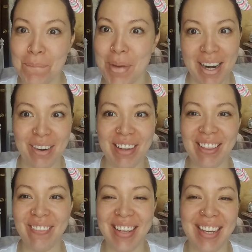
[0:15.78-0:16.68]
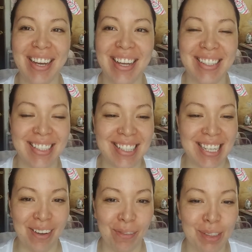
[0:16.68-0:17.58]
bear with me. It
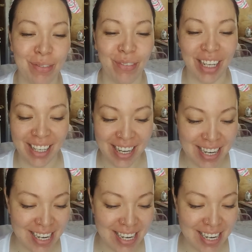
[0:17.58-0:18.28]
seems fun,